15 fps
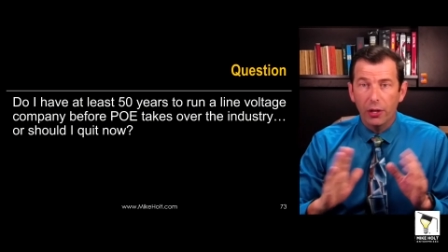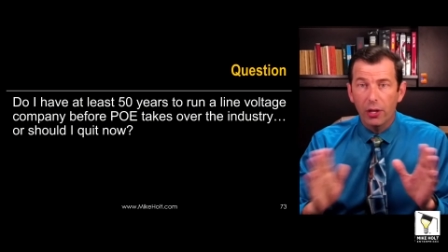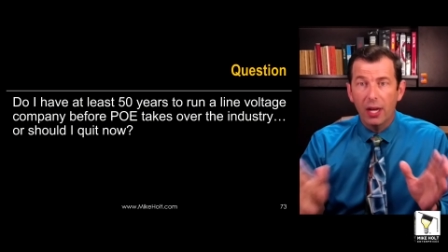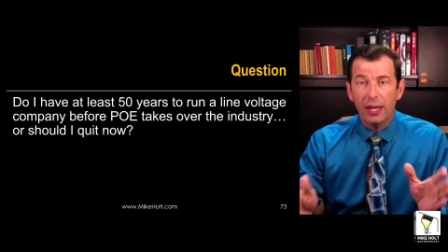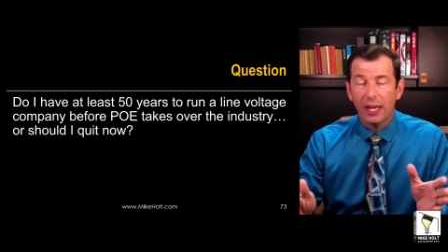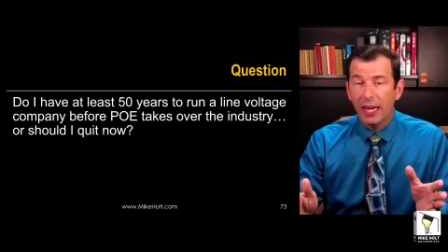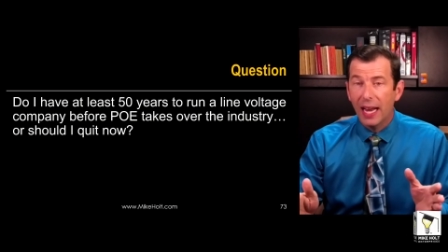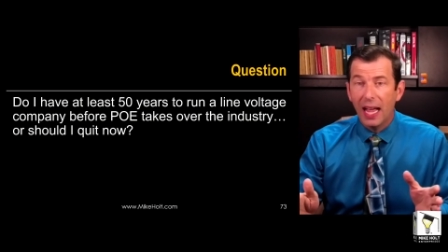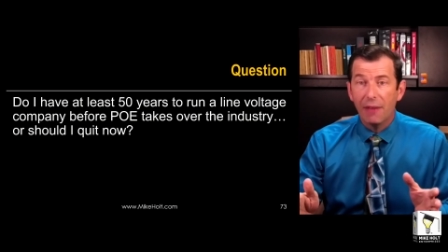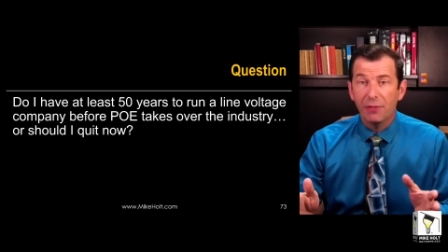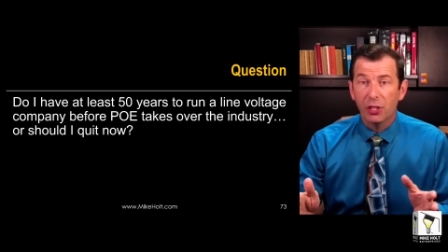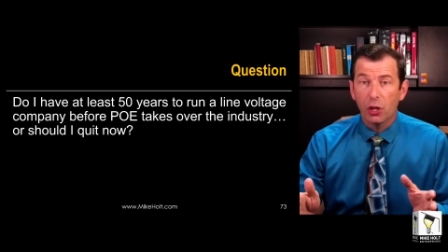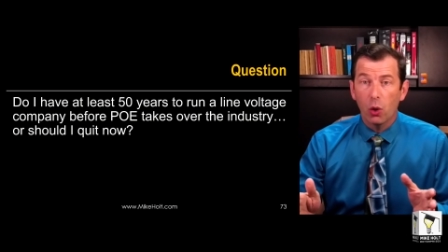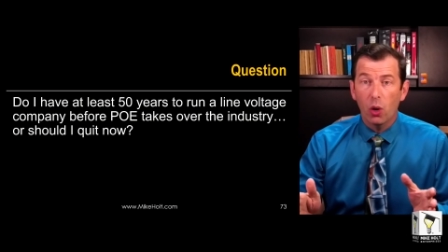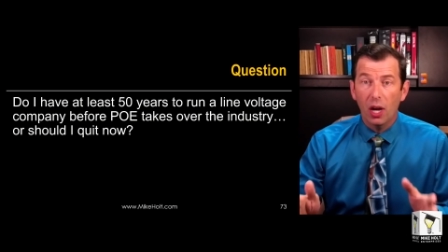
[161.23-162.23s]
You're not going to
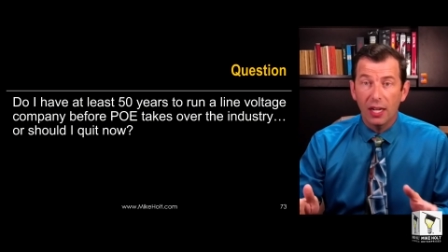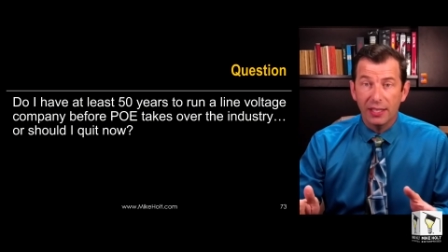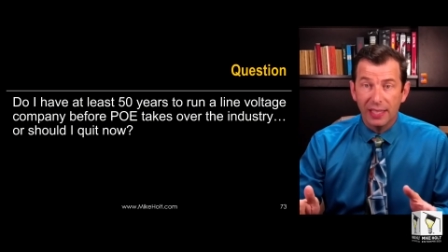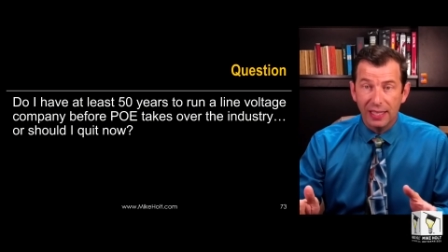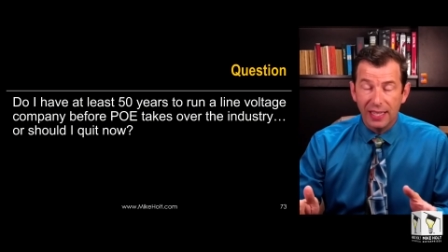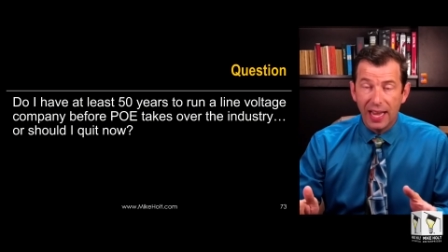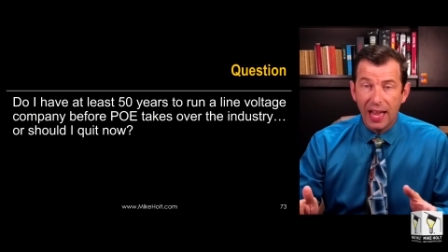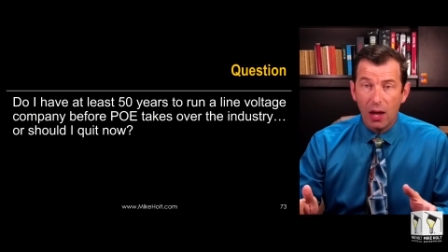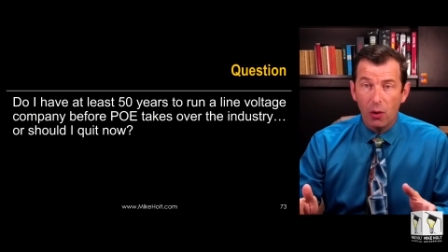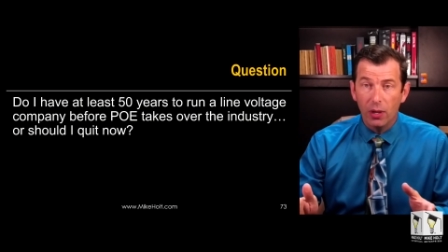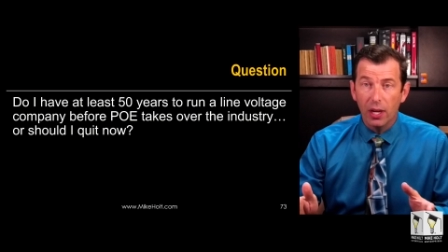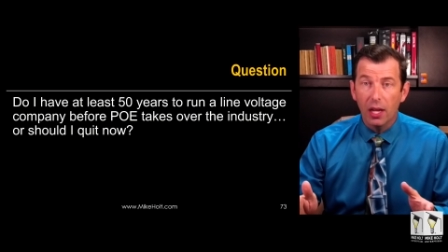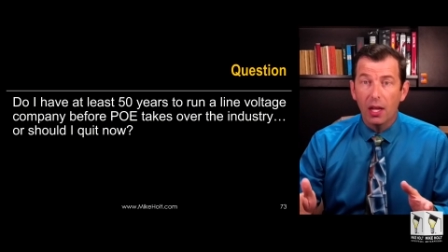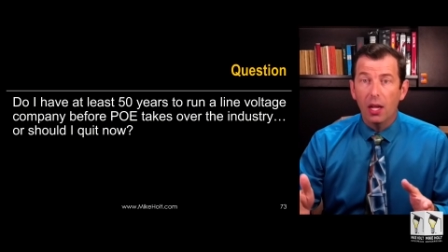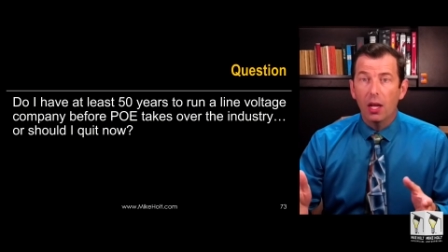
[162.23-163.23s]
have to go hunt it down.